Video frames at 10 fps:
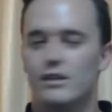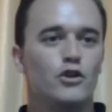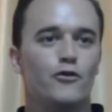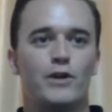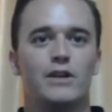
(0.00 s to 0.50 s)

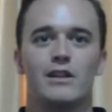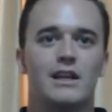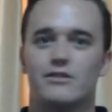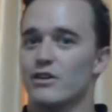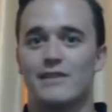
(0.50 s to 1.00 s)
You fail the
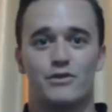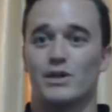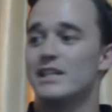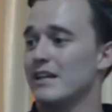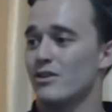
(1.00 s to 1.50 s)
lesson, you're going to have to
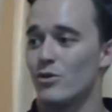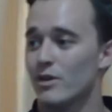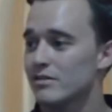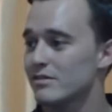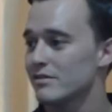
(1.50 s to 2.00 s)
retake the
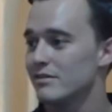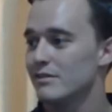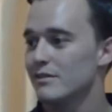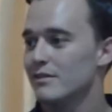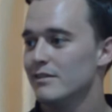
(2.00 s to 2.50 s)
course.
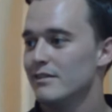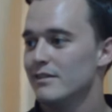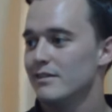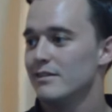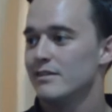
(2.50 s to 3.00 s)
Yeah.
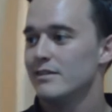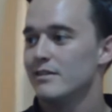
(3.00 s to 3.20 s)
Mm.